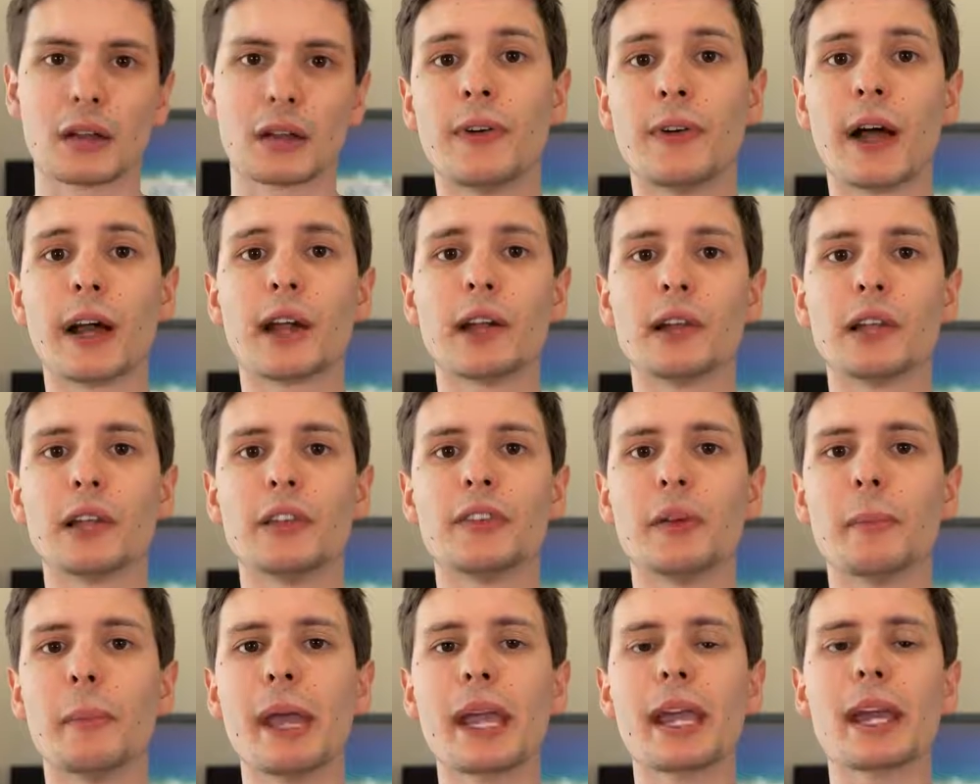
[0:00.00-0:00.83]
Finally,
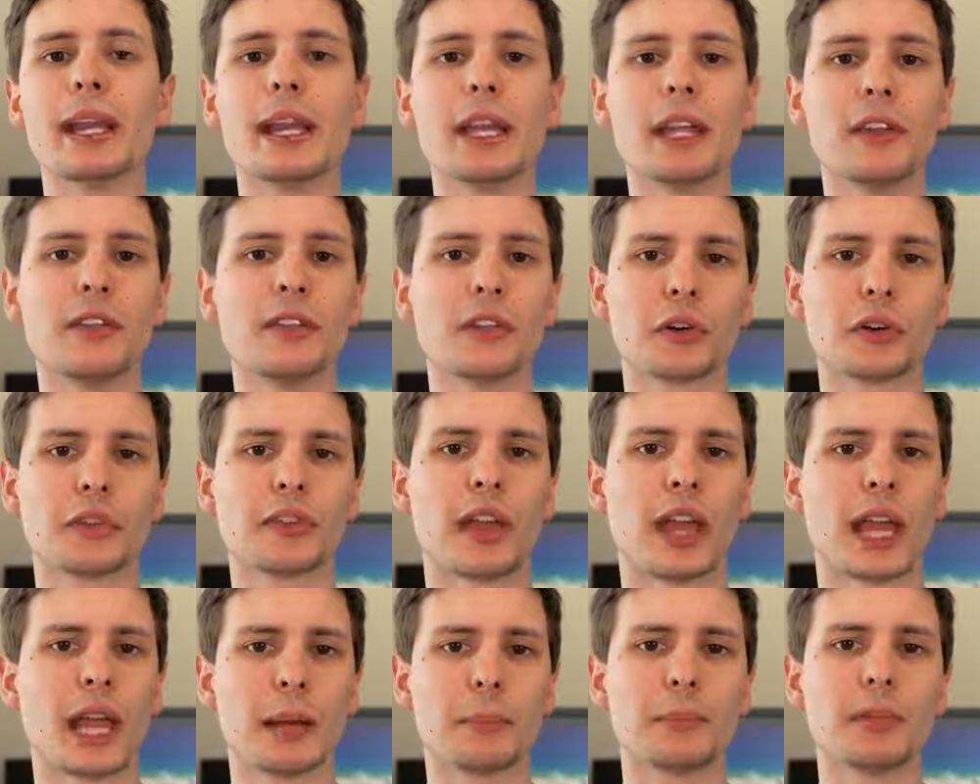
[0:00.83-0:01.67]
to make it easier
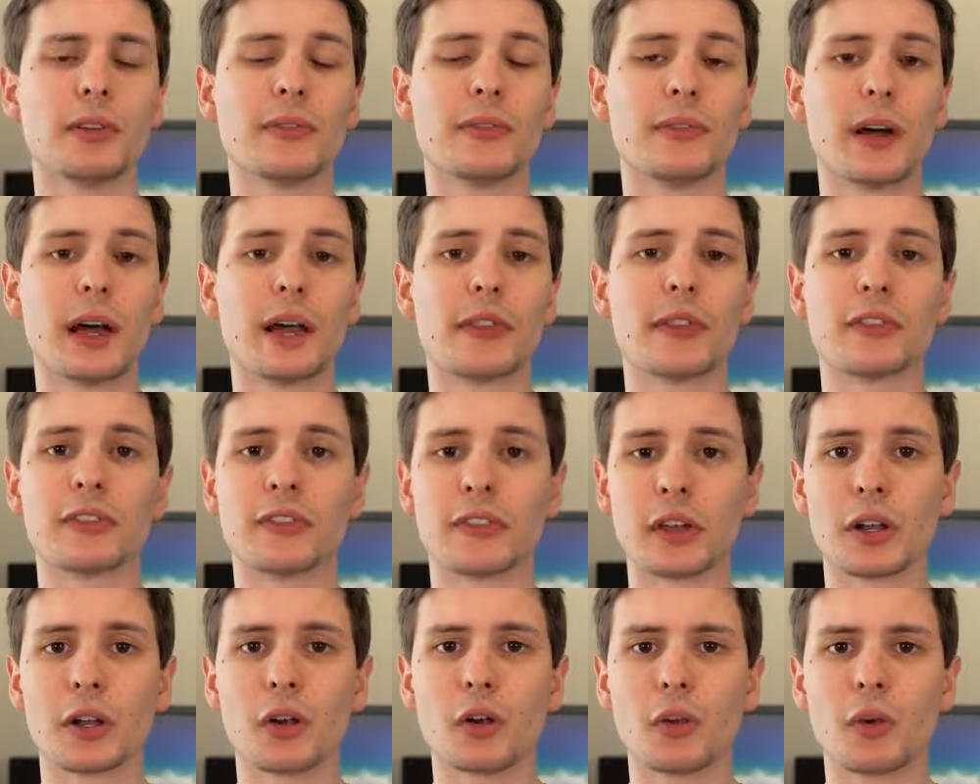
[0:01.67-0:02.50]
to amplify the
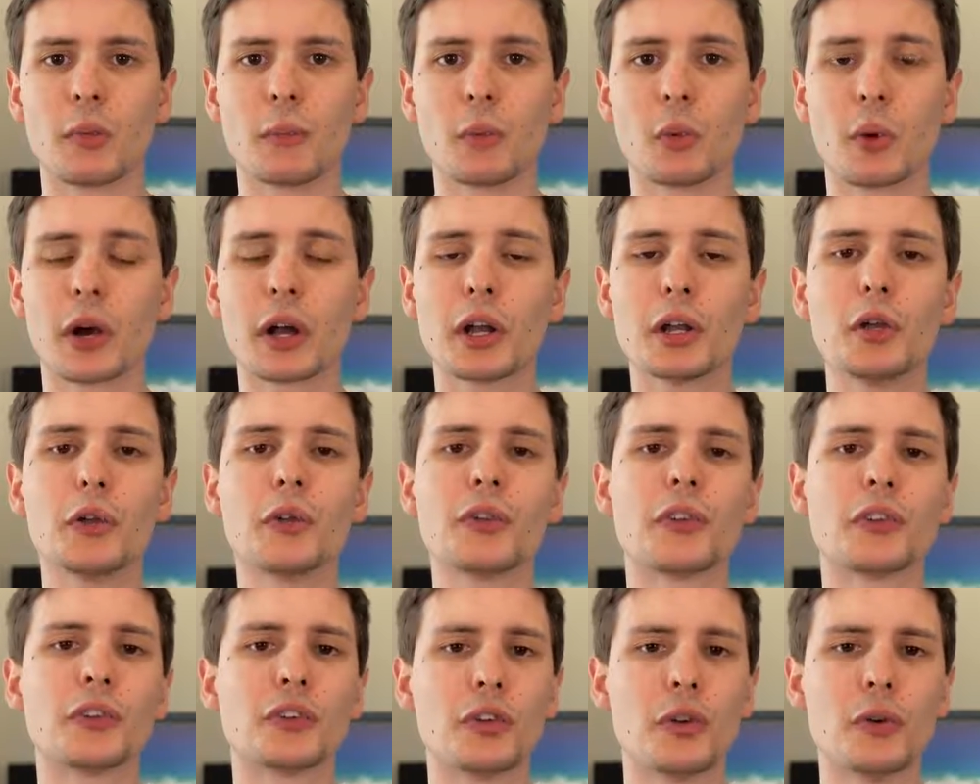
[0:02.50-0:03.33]
signal, we're going to
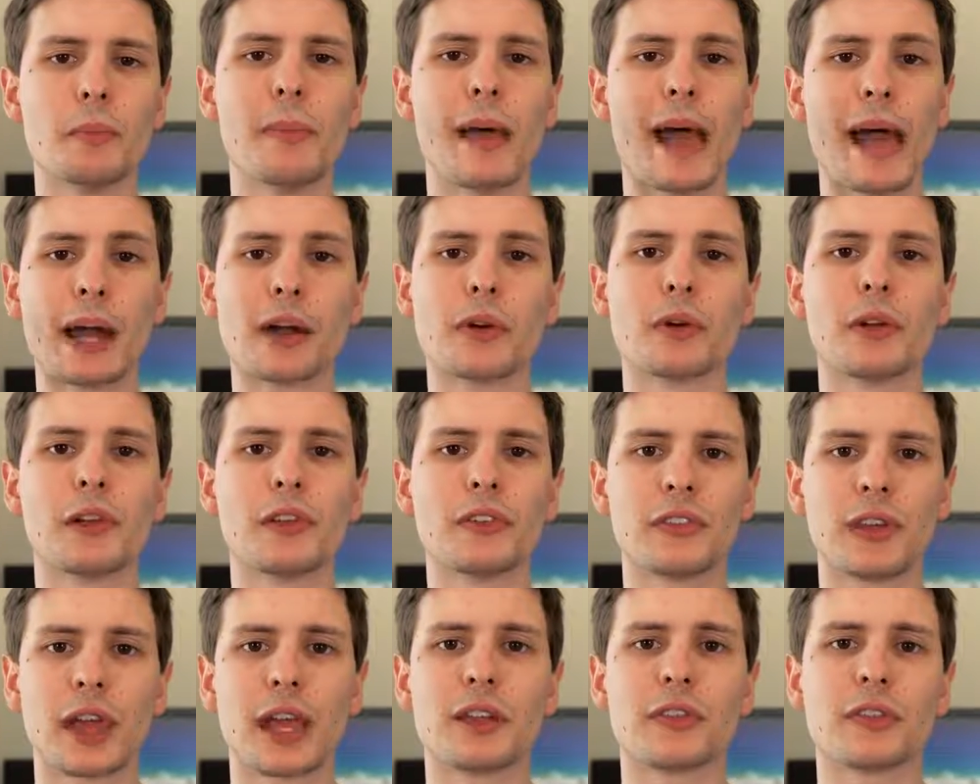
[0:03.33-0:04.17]
use the two
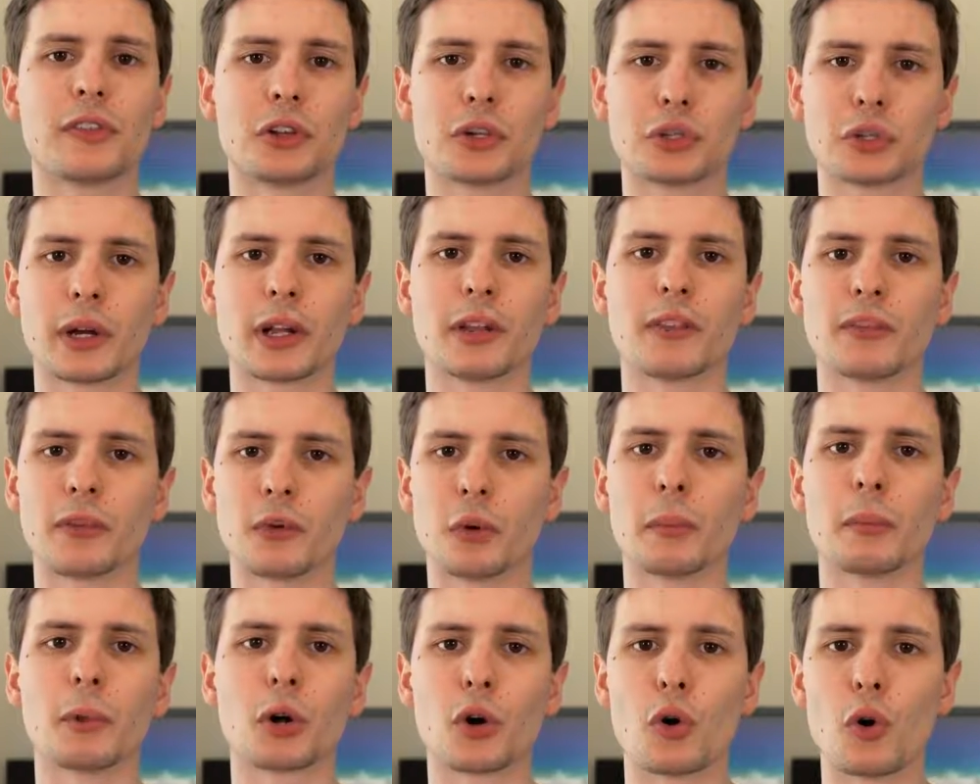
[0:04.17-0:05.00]
batteries as the
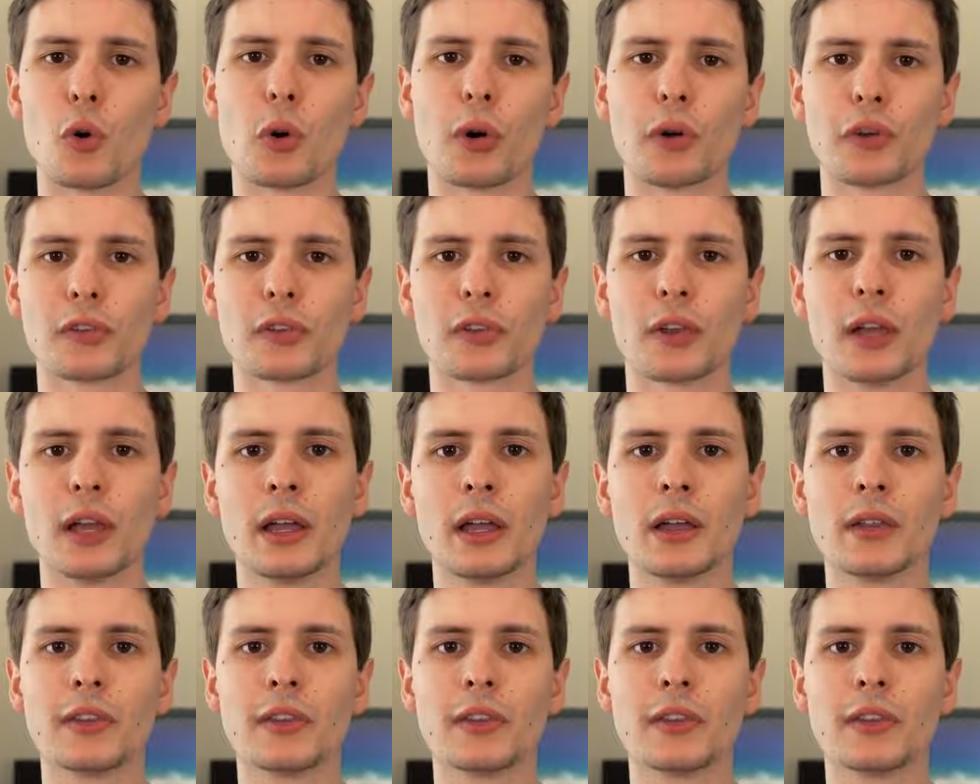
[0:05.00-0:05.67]
transformer cores.